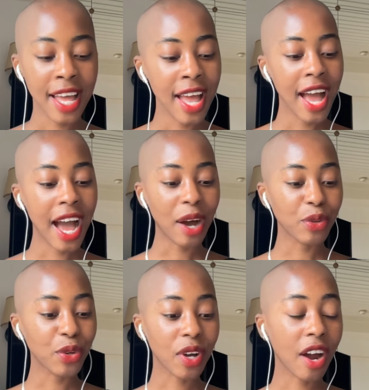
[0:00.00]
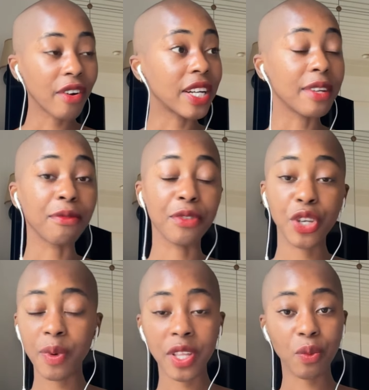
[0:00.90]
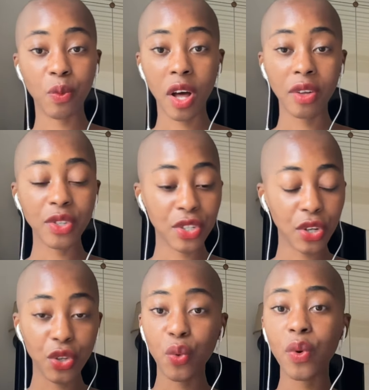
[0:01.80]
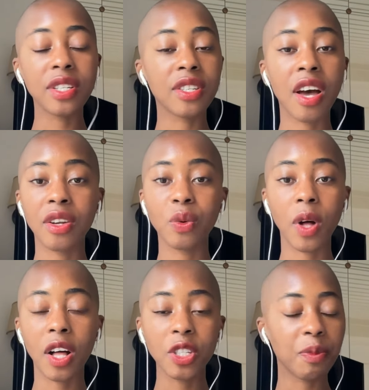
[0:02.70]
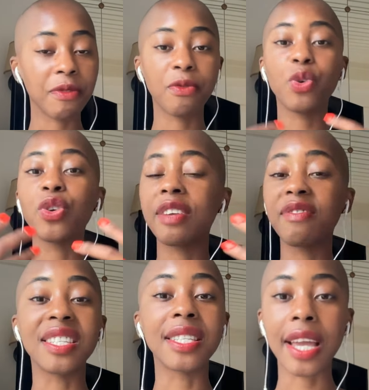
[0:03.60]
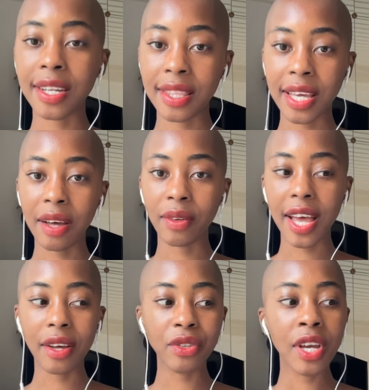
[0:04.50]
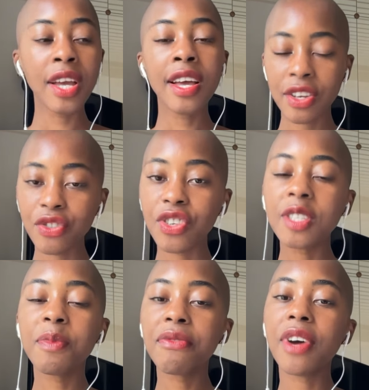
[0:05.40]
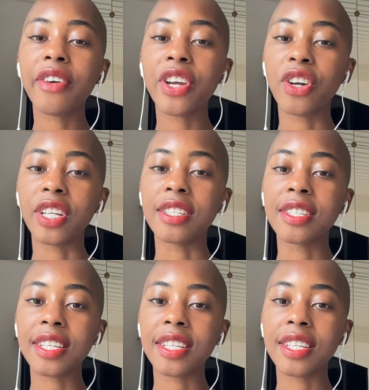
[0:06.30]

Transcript: how you're currently viewing the world, so your internal world, before you even say anything out loud, just be very honest.